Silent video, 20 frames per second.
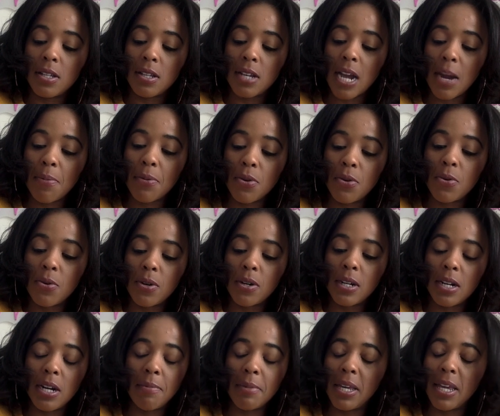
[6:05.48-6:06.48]

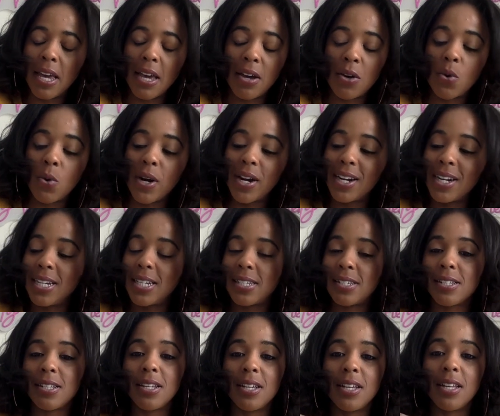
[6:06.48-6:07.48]

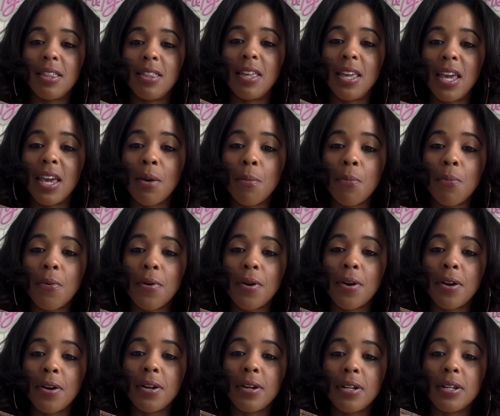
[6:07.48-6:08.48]
Aquarius, the
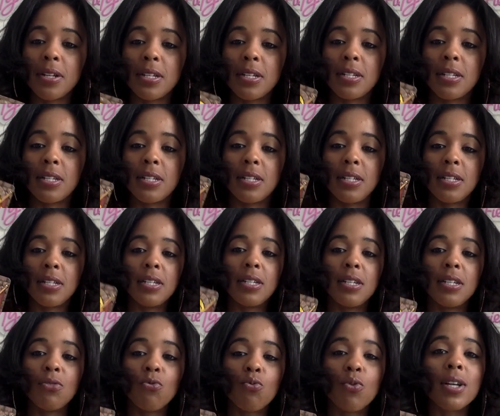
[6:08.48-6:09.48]
Emperor
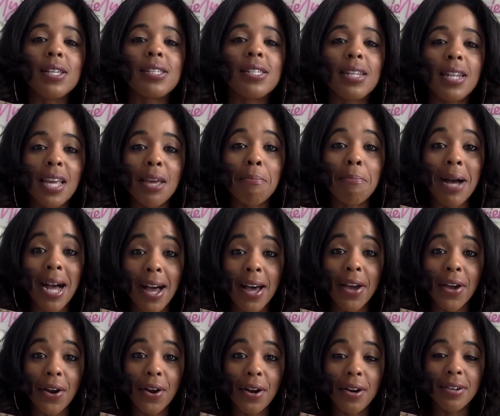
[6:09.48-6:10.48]
runs an
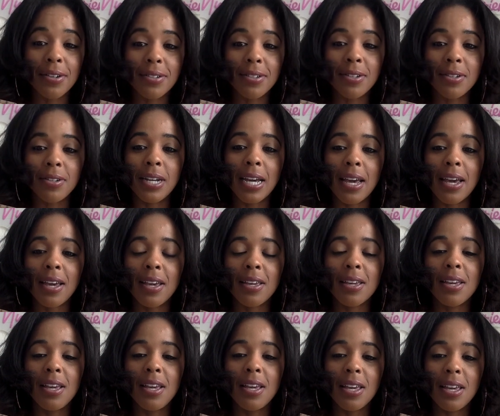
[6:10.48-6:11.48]
empire, okay?
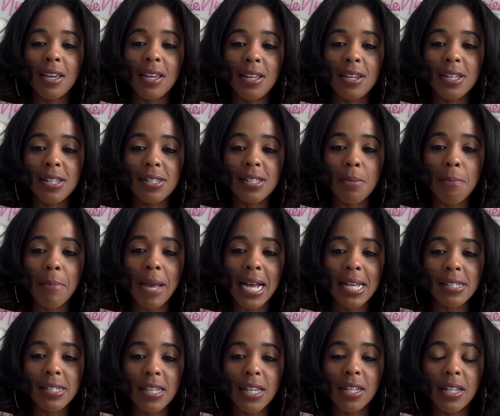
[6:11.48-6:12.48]
It is the
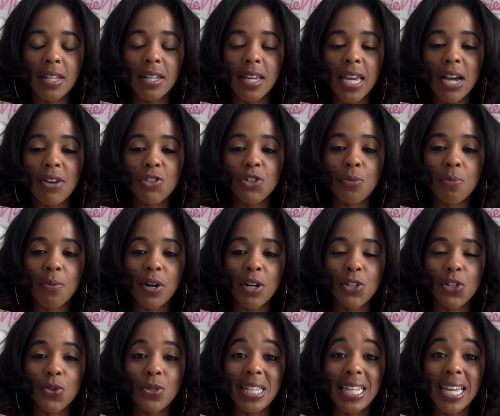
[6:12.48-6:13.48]
masculine counterpart
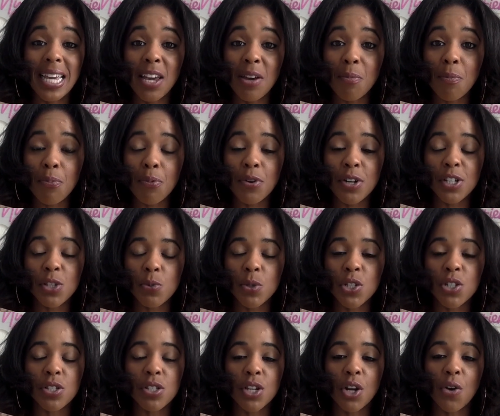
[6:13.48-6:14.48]
to the Empress,
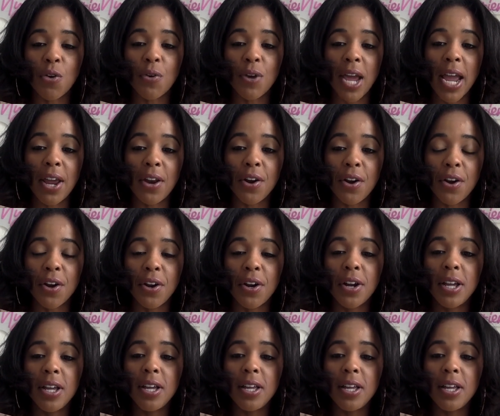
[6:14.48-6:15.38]
which is the creator.